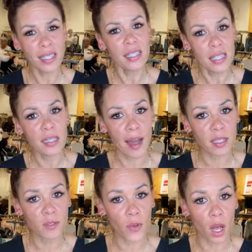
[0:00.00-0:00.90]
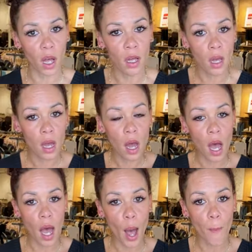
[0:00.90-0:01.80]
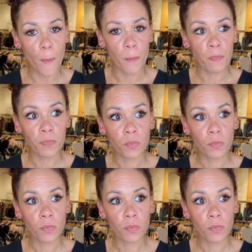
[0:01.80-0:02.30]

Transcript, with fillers: this in last fall um,